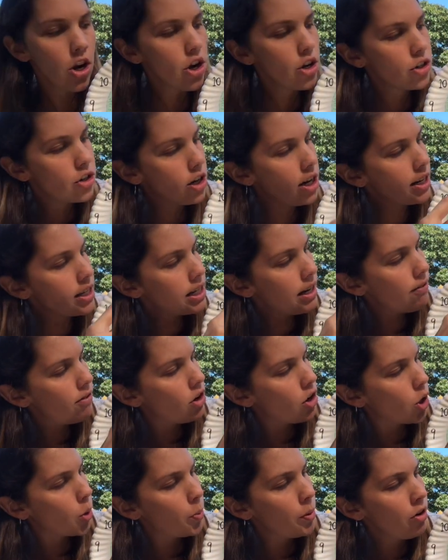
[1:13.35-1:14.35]
So let's have a
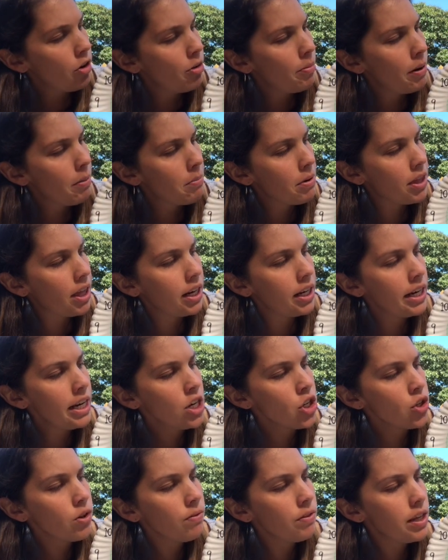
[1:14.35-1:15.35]
look. We remember that
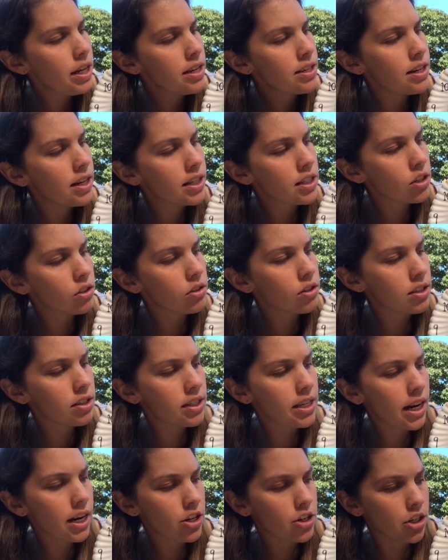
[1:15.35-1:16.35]
each of these little
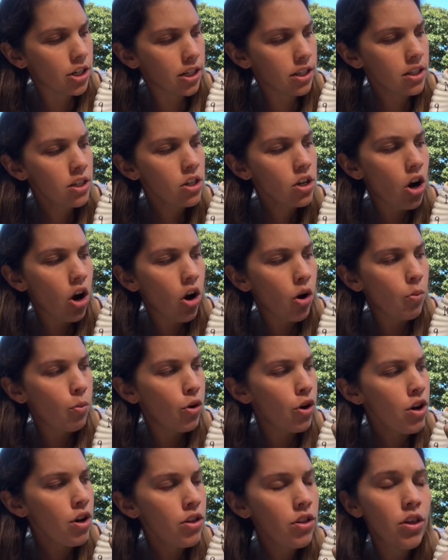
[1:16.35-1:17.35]
sections are
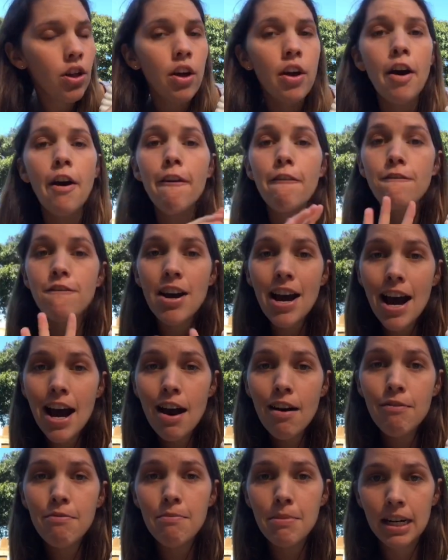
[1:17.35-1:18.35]
worth
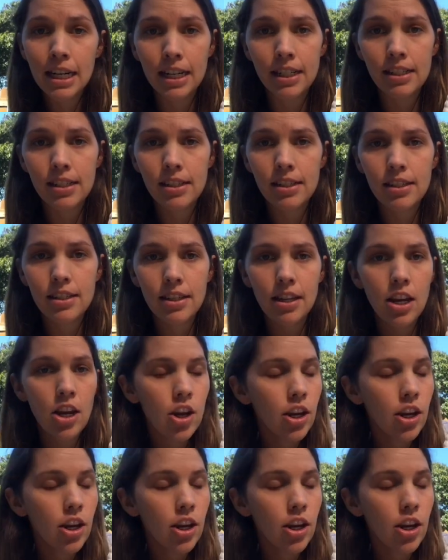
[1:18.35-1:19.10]
5 minutes.